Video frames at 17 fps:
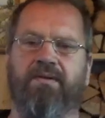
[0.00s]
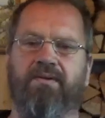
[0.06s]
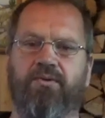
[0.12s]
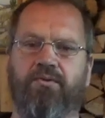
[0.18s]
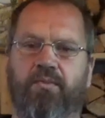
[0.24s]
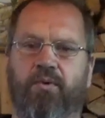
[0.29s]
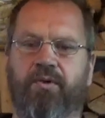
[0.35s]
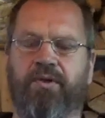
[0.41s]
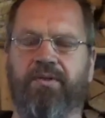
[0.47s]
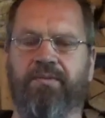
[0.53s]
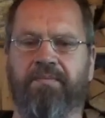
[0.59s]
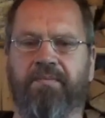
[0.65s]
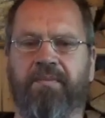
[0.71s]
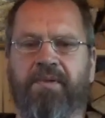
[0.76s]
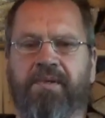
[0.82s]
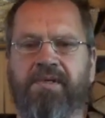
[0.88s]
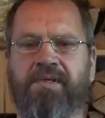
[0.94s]
Good morning.
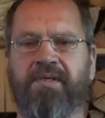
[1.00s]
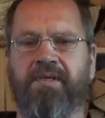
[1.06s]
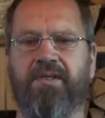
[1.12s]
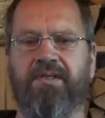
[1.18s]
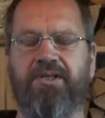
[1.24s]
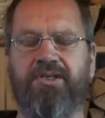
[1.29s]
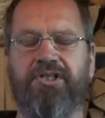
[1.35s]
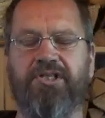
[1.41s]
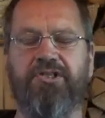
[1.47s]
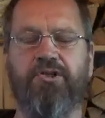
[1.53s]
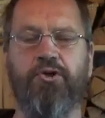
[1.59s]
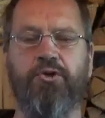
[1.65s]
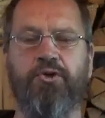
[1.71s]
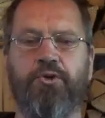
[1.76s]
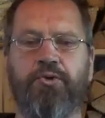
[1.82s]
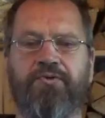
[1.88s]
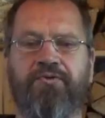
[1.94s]
This is
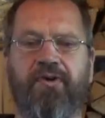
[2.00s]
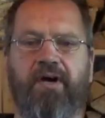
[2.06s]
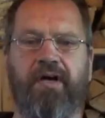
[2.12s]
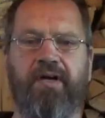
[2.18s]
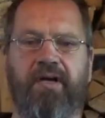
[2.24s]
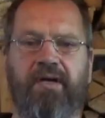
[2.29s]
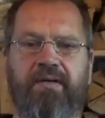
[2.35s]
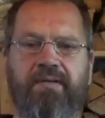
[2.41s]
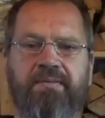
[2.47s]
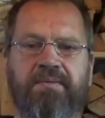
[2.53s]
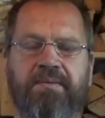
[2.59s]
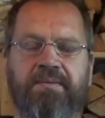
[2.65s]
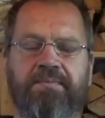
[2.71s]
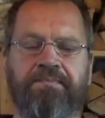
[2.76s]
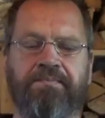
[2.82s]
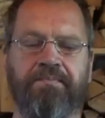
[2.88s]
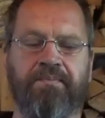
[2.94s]
Good News Friday.
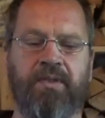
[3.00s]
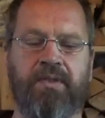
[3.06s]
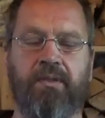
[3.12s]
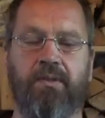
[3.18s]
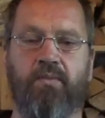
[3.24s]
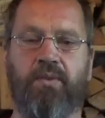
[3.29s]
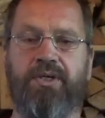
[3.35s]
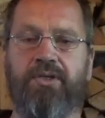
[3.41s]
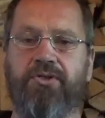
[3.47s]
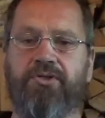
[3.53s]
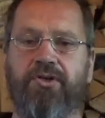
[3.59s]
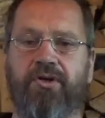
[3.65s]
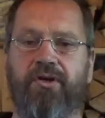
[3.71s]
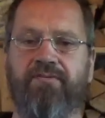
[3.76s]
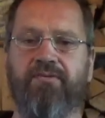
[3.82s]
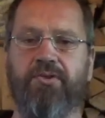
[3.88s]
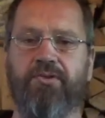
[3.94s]
We
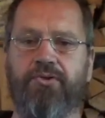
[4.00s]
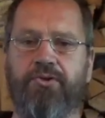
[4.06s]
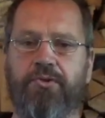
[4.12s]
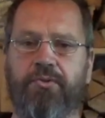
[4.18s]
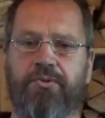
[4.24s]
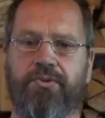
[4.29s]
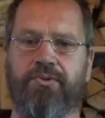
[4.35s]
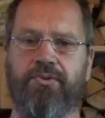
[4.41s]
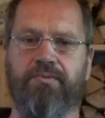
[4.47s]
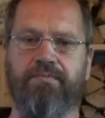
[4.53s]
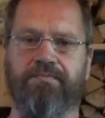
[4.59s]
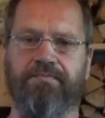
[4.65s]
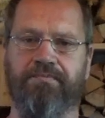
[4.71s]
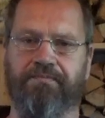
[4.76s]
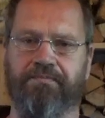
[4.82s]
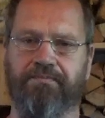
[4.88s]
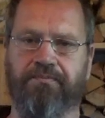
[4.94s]
deserve good news.
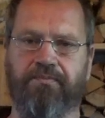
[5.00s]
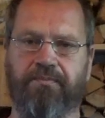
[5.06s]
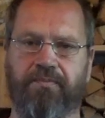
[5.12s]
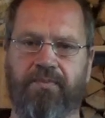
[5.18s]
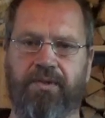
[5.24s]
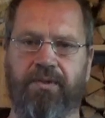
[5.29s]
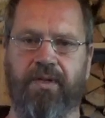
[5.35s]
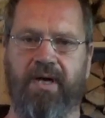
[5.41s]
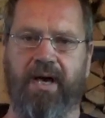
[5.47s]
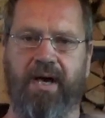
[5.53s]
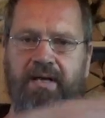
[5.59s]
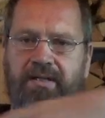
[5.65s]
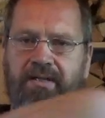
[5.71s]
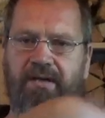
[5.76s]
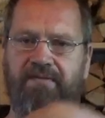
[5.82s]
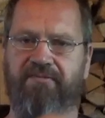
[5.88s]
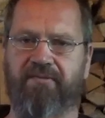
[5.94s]
I
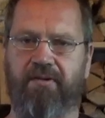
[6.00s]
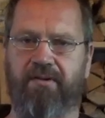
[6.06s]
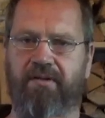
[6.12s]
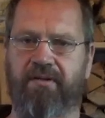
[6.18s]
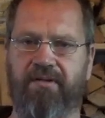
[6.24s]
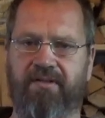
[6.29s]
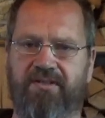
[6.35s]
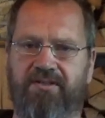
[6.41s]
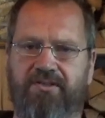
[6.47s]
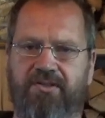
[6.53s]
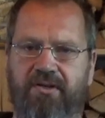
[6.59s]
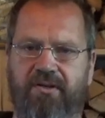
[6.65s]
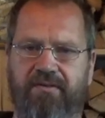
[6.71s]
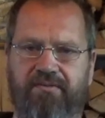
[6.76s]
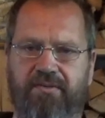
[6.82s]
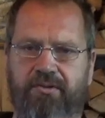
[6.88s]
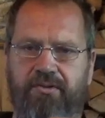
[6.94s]
definitely
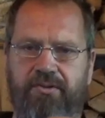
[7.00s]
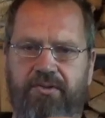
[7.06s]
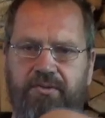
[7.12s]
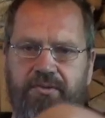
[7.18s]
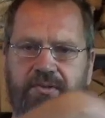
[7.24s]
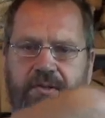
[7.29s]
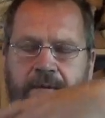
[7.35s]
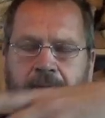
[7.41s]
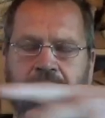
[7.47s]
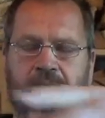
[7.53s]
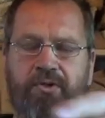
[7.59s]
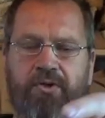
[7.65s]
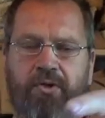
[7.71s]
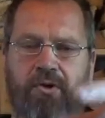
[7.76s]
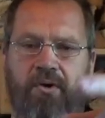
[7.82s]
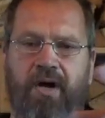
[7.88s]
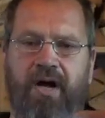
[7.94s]
deserve good news.
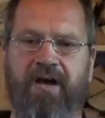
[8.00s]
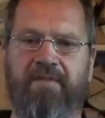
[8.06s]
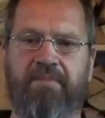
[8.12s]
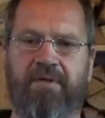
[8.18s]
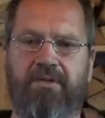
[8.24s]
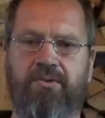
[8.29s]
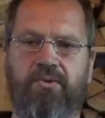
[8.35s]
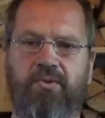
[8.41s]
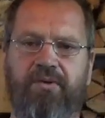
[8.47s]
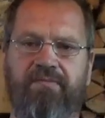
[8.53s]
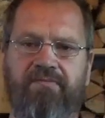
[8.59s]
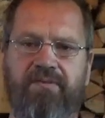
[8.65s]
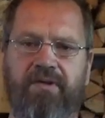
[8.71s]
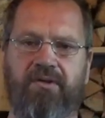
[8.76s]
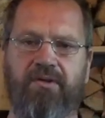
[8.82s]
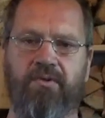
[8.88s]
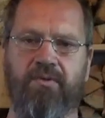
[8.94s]
You know, I've been doing
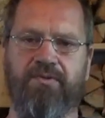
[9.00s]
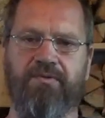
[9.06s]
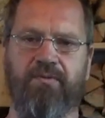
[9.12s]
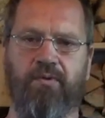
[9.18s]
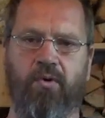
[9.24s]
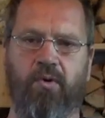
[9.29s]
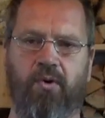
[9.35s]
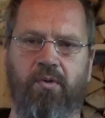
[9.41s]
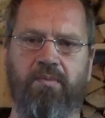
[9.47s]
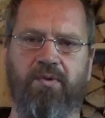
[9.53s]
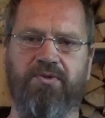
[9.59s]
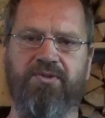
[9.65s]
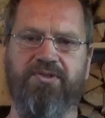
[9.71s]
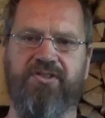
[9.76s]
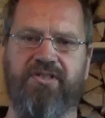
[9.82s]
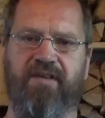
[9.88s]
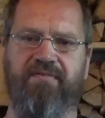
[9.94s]
videos for
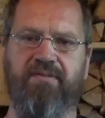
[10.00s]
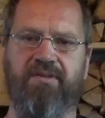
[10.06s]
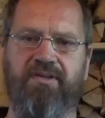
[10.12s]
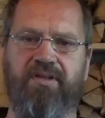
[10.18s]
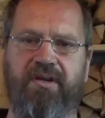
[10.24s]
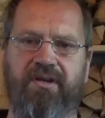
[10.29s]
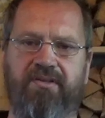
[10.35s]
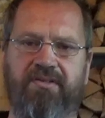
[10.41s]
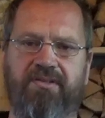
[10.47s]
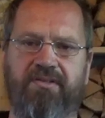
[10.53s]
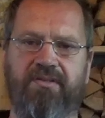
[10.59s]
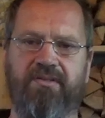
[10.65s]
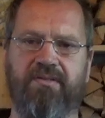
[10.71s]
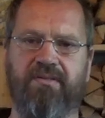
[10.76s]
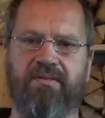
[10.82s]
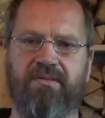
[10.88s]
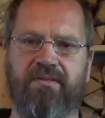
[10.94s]
almost seven years.
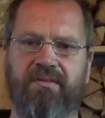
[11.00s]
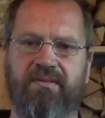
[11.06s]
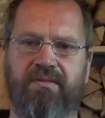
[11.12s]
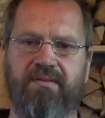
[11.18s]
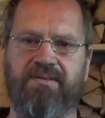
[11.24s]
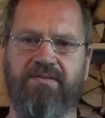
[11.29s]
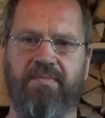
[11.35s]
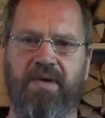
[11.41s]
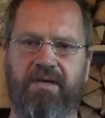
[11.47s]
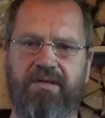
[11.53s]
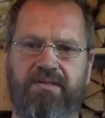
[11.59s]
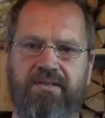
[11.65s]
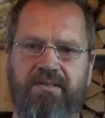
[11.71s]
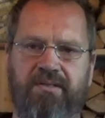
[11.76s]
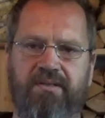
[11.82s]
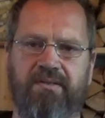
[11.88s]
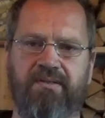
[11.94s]
It's
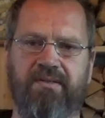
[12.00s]
amazing.